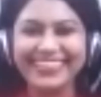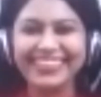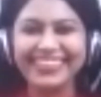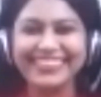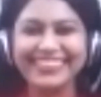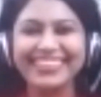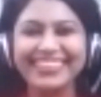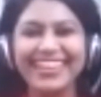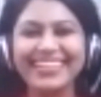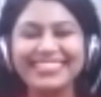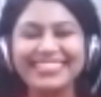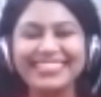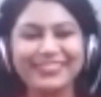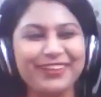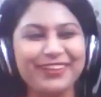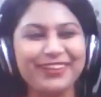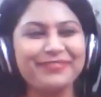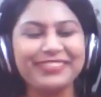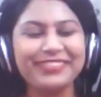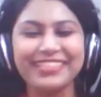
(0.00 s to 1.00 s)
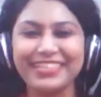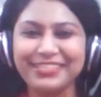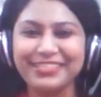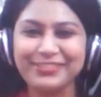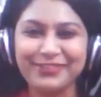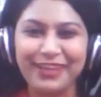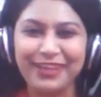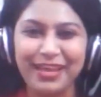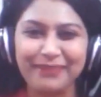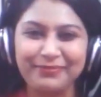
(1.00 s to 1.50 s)
that's a common thing
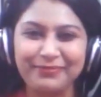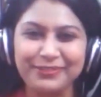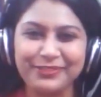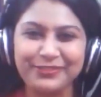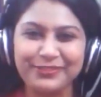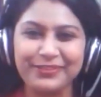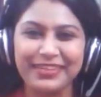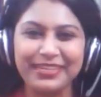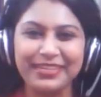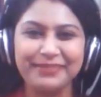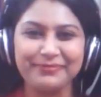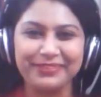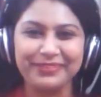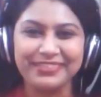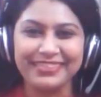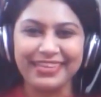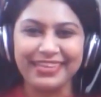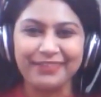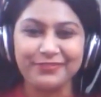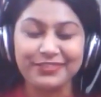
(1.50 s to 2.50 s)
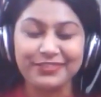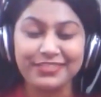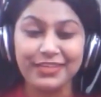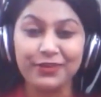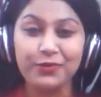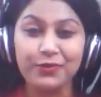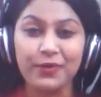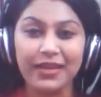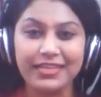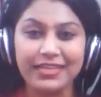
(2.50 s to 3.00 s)
to happen to anybody, I would say,
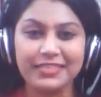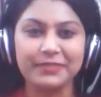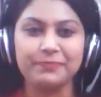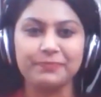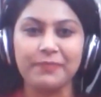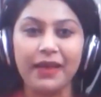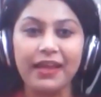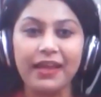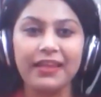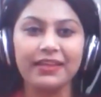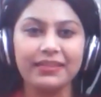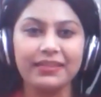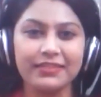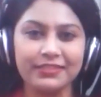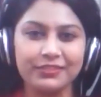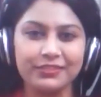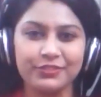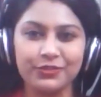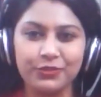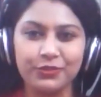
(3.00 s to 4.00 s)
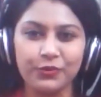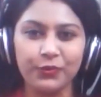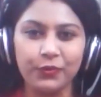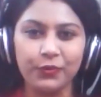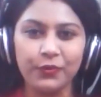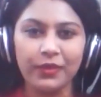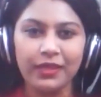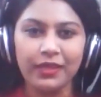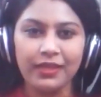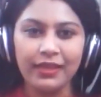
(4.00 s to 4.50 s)
who aspires to
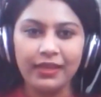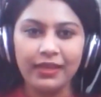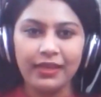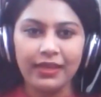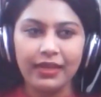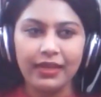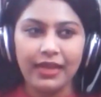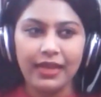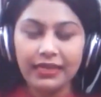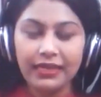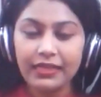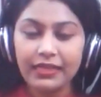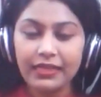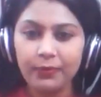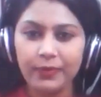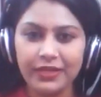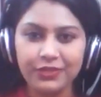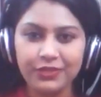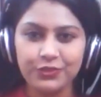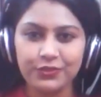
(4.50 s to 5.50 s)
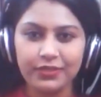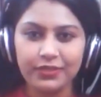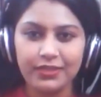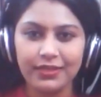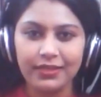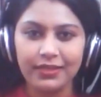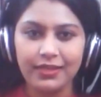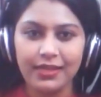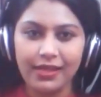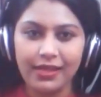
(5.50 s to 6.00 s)
do
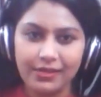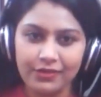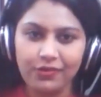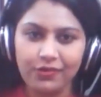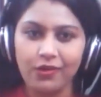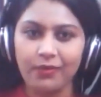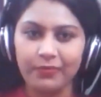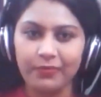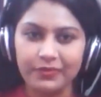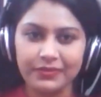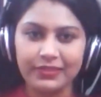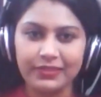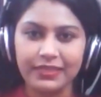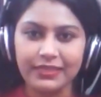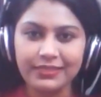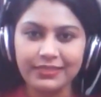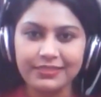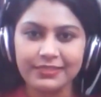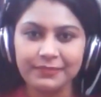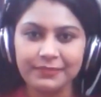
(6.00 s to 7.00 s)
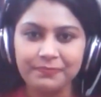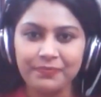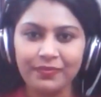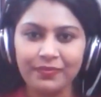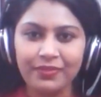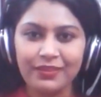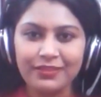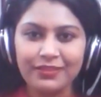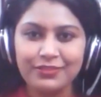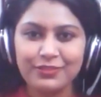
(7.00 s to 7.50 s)
unconventional, uncommon things.
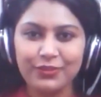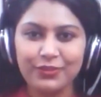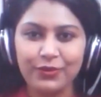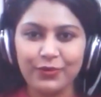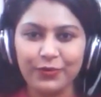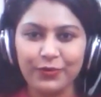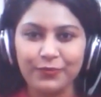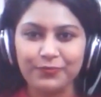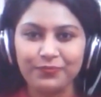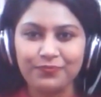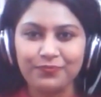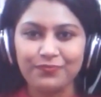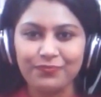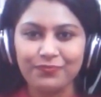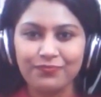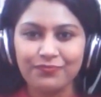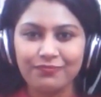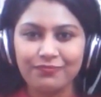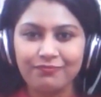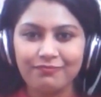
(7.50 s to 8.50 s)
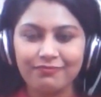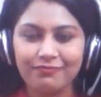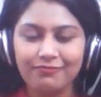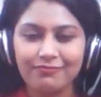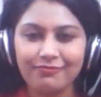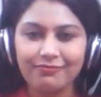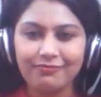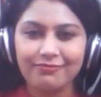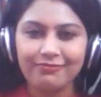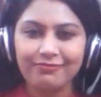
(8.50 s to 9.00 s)
So
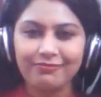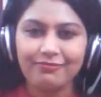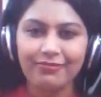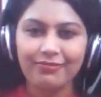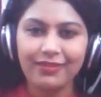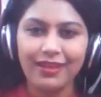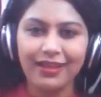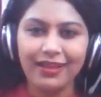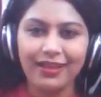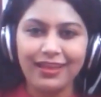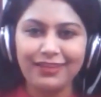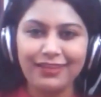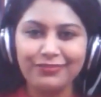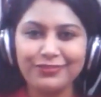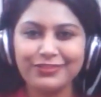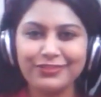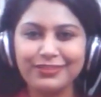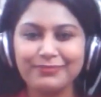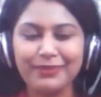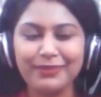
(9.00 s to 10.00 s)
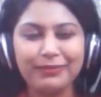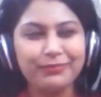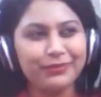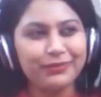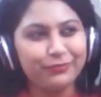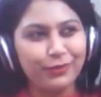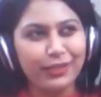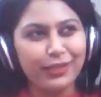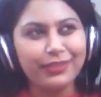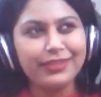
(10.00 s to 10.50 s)
I would remember
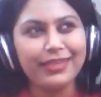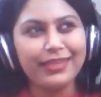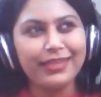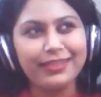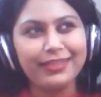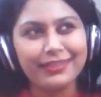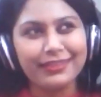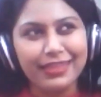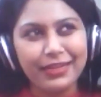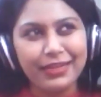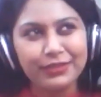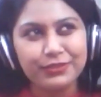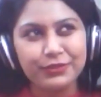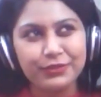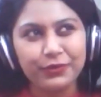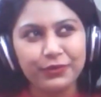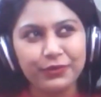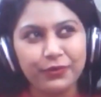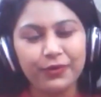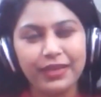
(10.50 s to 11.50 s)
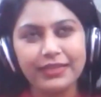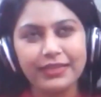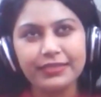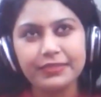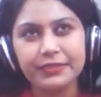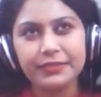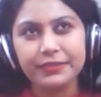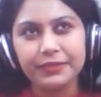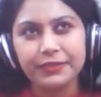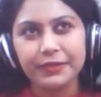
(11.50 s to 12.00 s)
one thing that right
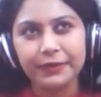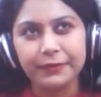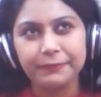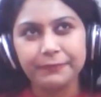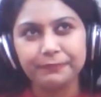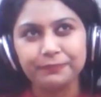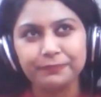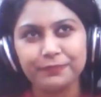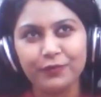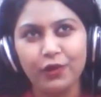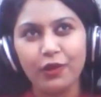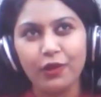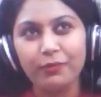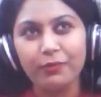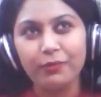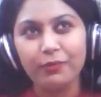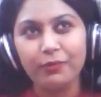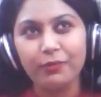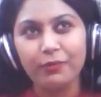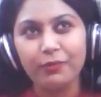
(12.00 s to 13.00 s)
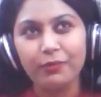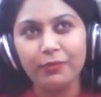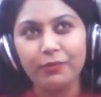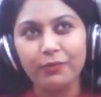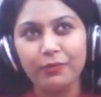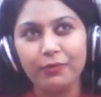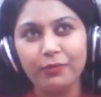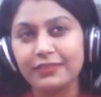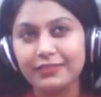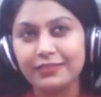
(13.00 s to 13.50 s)
on my very
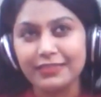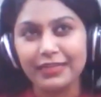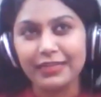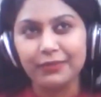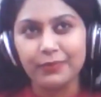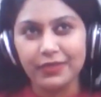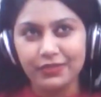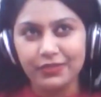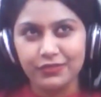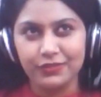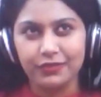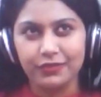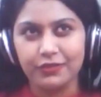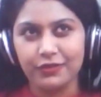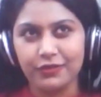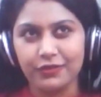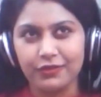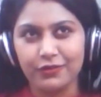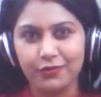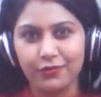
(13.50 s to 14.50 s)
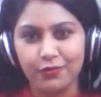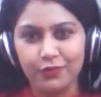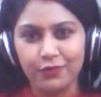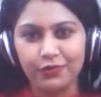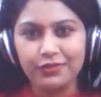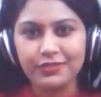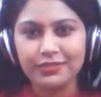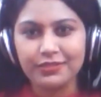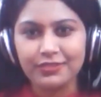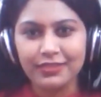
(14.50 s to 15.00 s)
first adventure
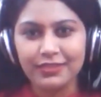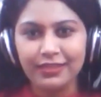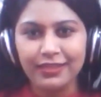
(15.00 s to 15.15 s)
course,